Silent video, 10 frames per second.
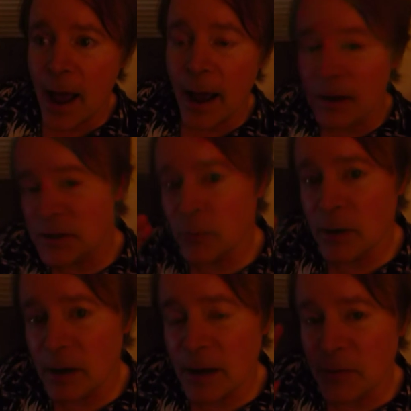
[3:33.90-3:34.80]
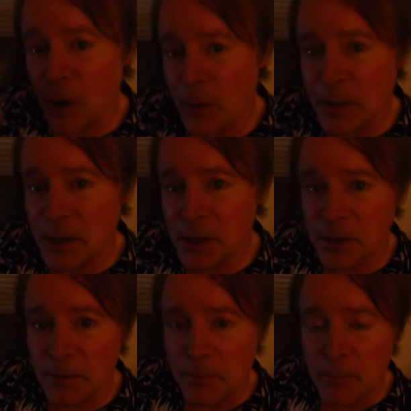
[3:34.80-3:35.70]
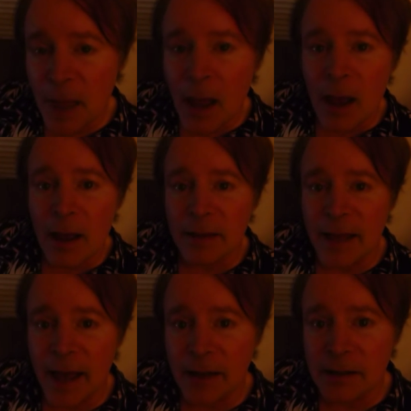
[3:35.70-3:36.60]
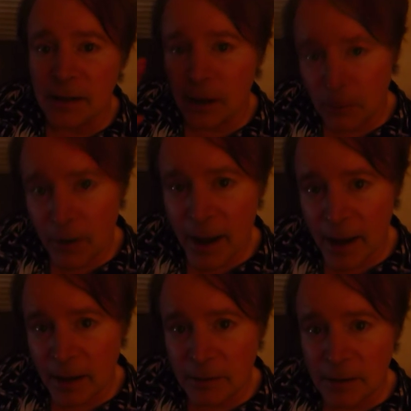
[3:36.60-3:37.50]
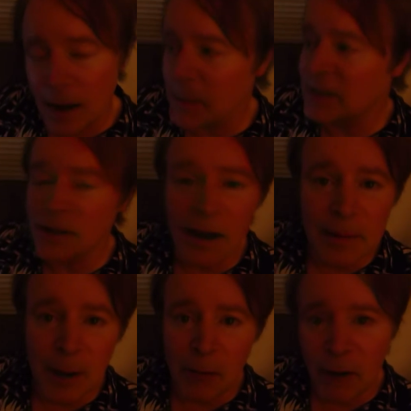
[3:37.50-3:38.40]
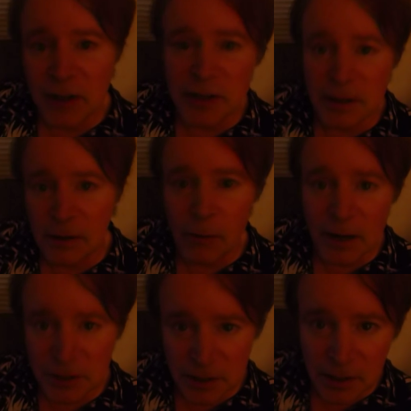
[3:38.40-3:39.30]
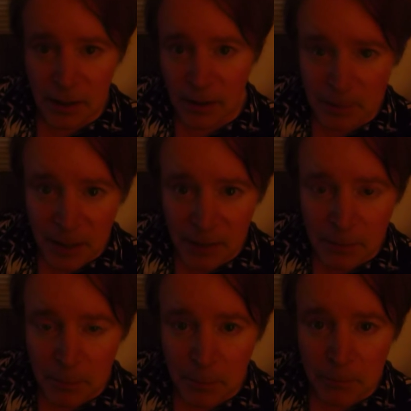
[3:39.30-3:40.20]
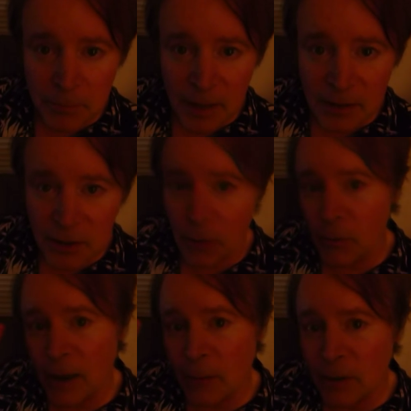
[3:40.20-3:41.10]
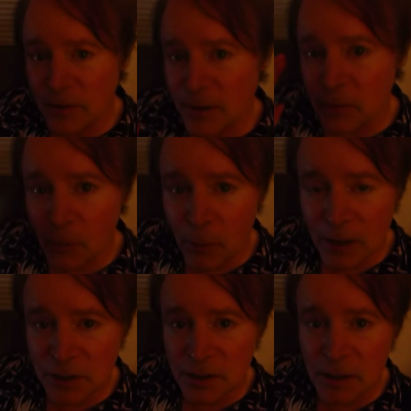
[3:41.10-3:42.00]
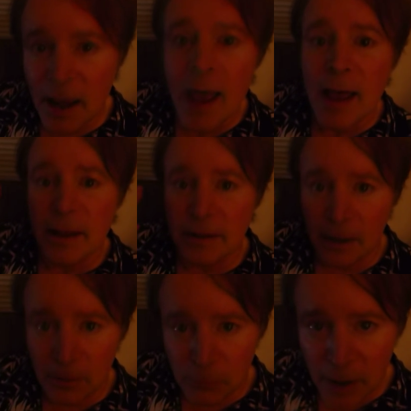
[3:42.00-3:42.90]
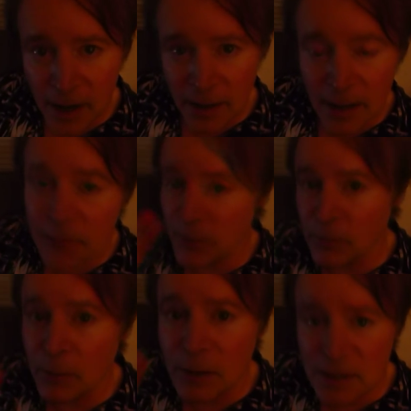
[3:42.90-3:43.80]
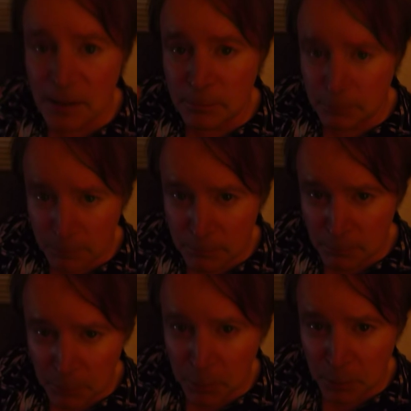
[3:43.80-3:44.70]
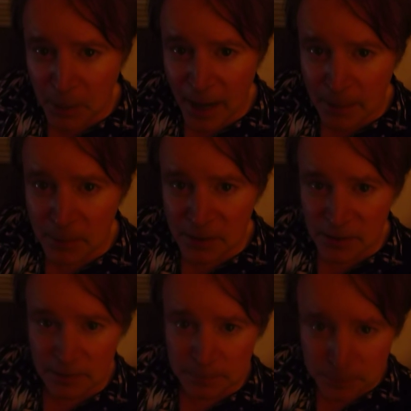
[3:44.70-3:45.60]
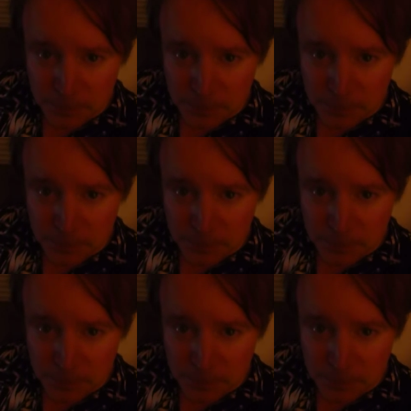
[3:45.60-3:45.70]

I also wonder if Homie knew that the Quran, he's talking about questioning, you know what I mean? So I wonder if he ever questioned the Quran, if he really was a black Muslim.